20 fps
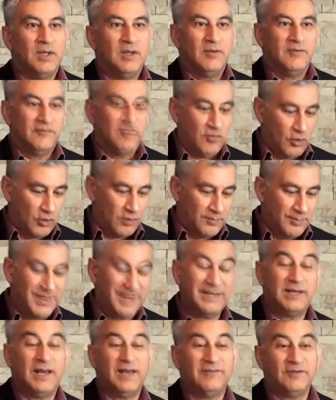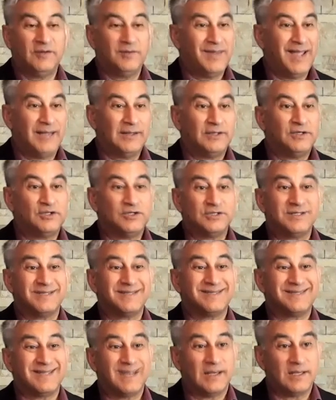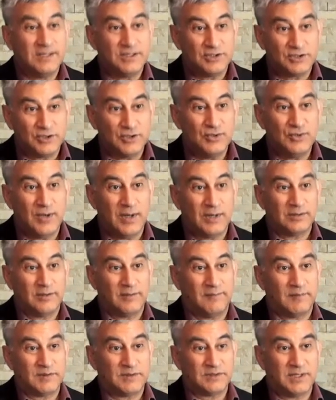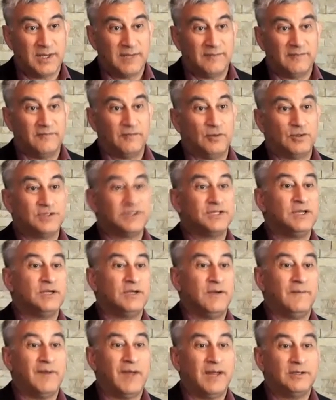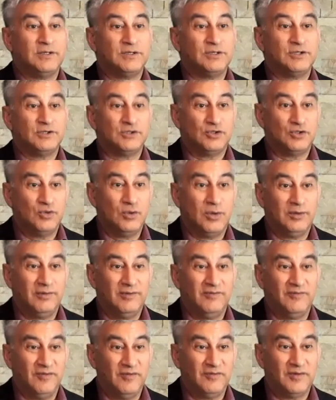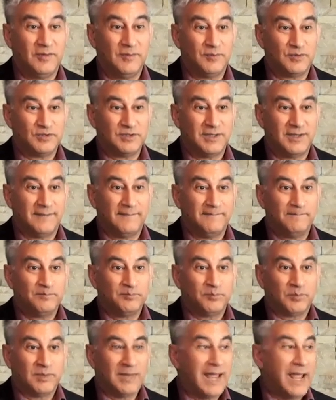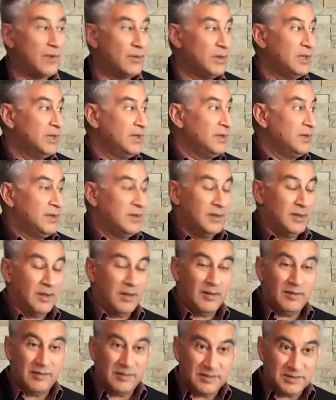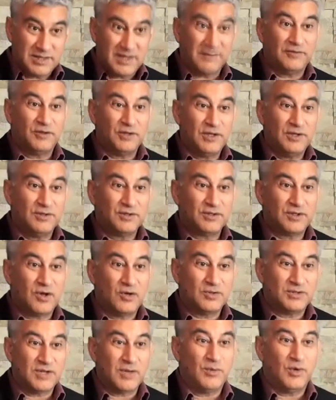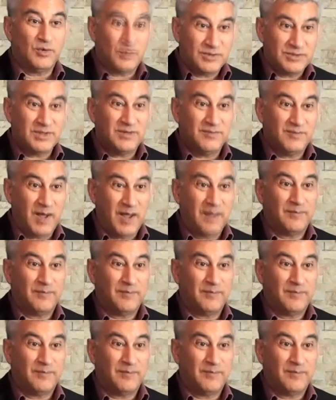For mid-level managers, it's at least two hundred percent. For senior managers, two hundred fifty percent. Now, several years ago, someone was in my